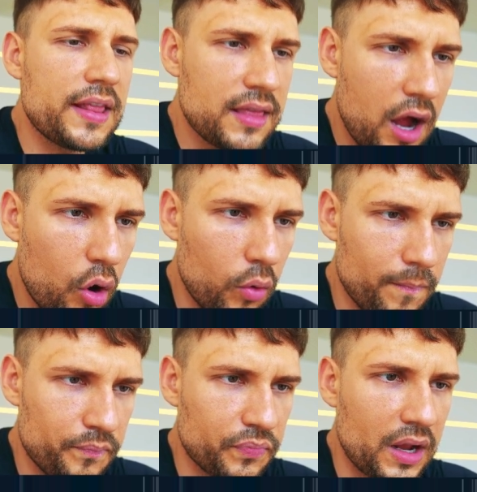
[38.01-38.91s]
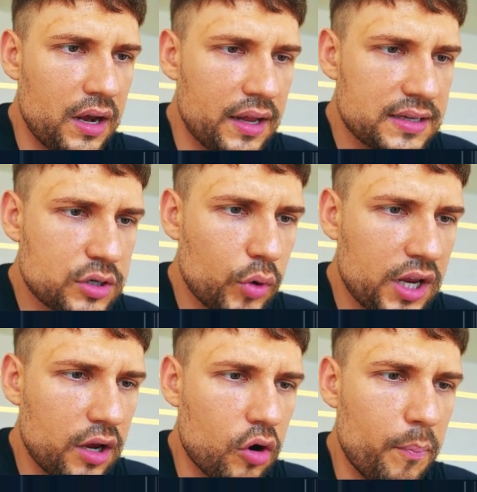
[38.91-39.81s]
now, let us
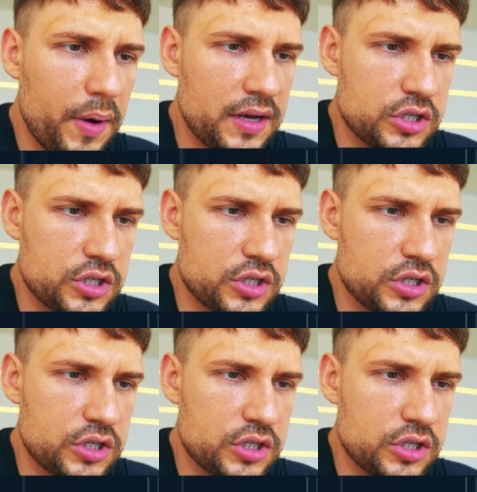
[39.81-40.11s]
quickly compare.